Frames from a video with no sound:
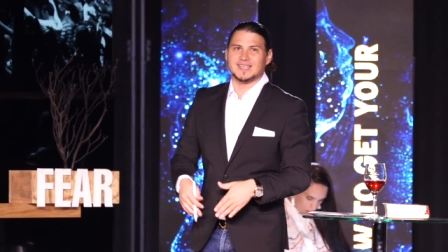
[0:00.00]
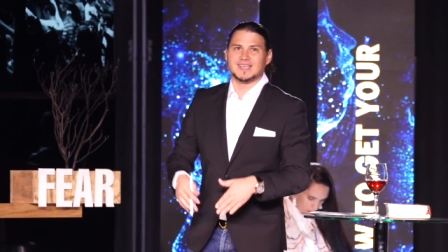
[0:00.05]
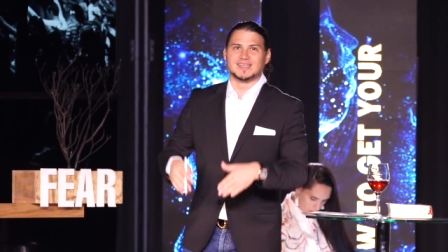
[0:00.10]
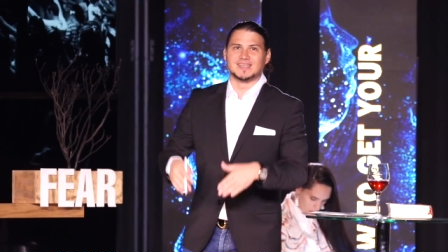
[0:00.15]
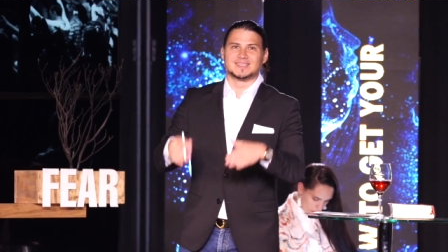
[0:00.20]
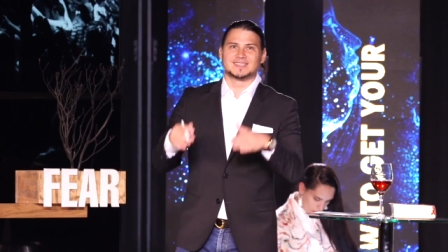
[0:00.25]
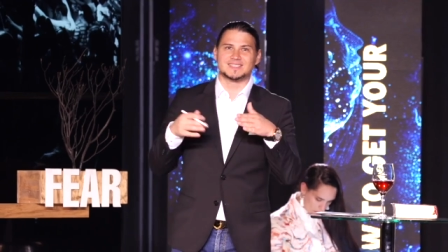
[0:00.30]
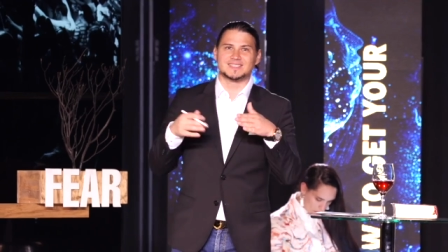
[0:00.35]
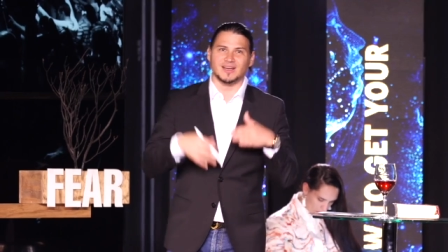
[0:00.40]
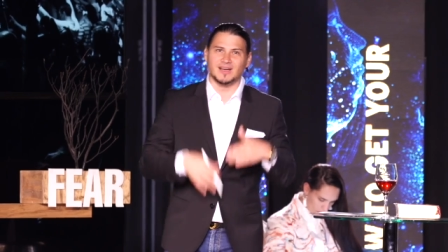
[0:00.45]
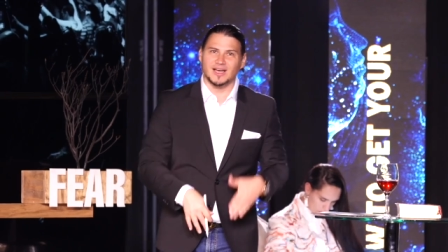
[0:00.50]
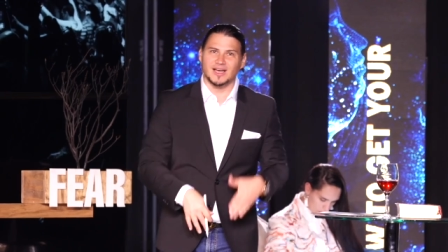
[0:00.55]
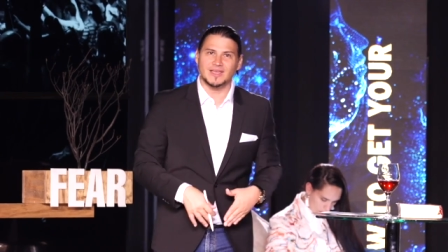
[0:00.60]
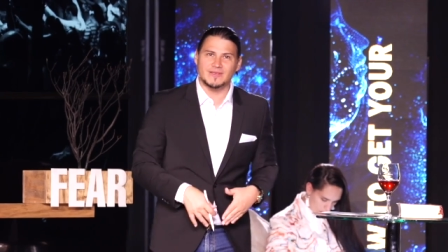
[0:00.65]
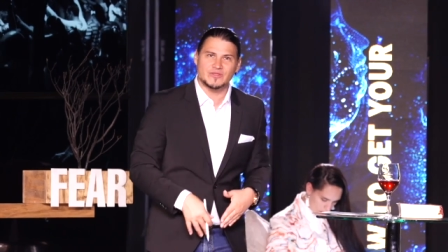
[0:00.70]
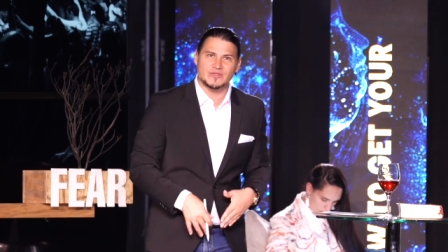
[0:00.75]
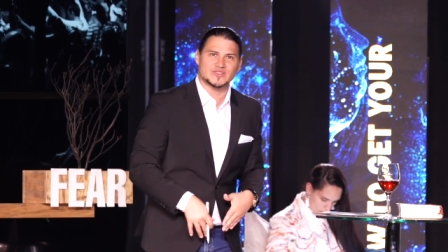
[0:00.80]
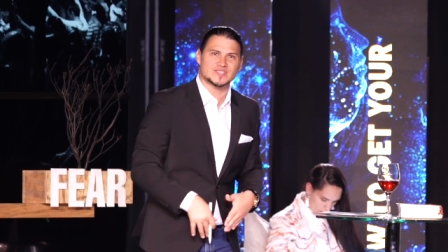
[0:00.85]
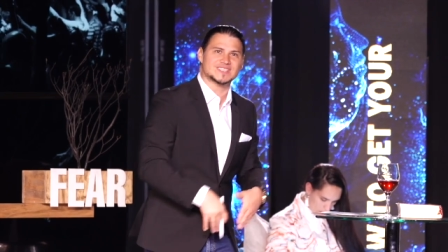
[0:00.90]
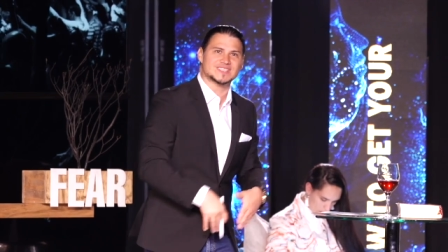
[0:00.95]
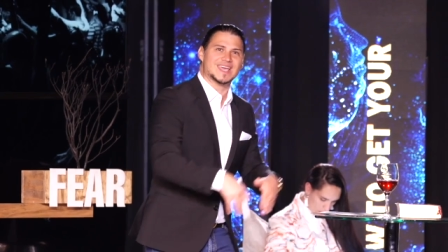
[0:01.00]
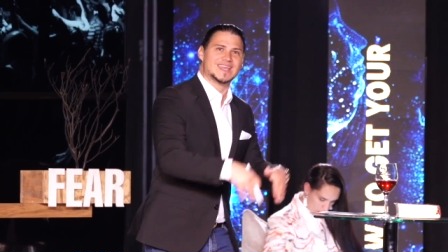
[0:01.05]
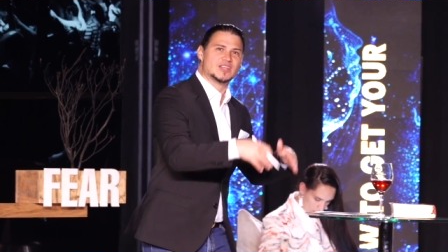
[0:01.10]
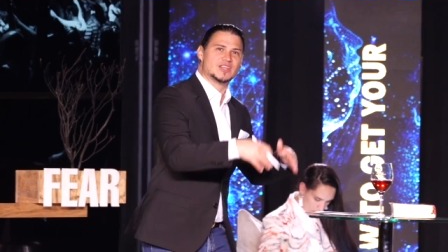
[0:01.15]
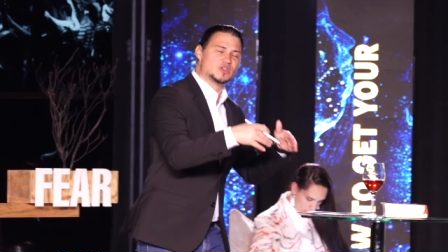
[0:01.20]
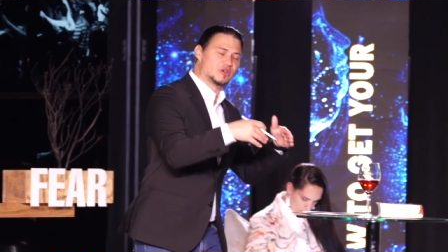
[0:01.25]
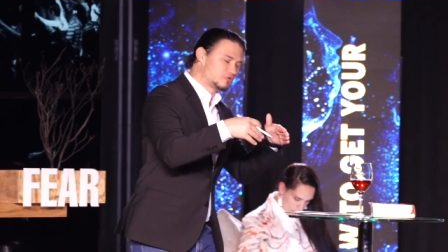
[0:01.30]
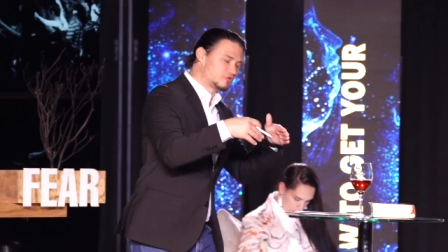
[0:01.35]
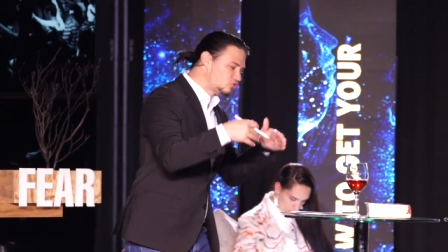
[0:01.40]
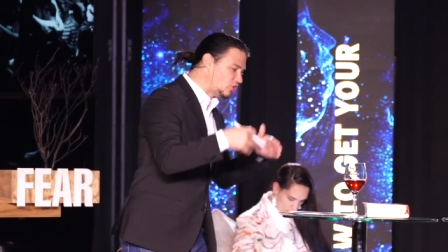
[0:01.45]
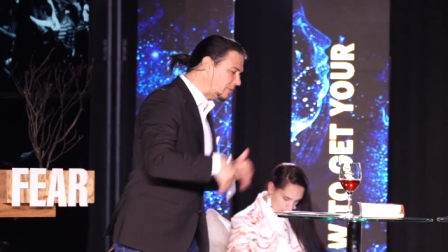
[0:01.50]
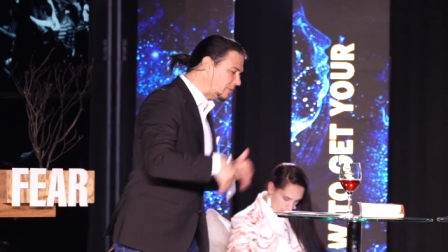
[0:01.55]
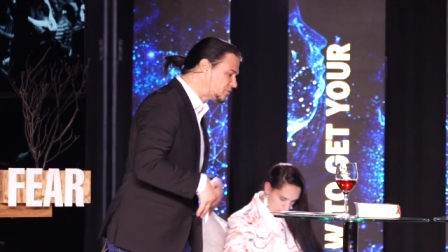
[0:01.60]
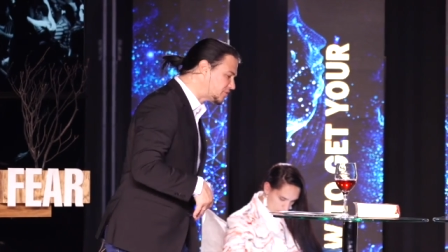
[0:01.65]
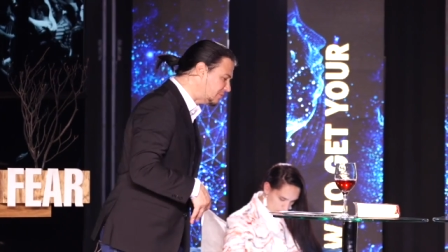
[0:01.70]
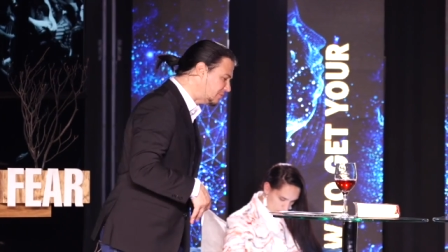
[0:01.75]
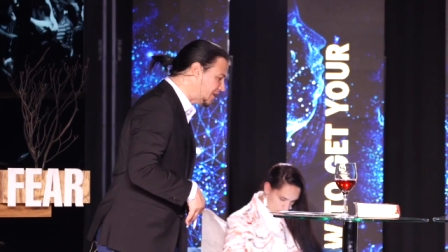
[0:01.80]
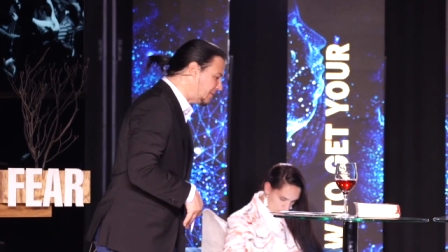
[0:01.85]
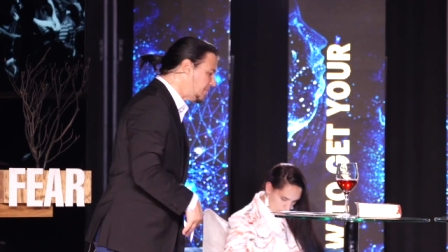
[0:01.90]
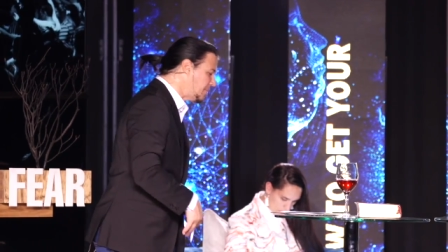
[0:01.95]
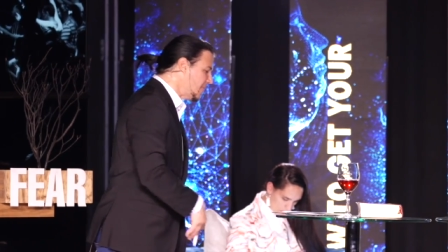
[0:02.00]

in tithes and you have robbed me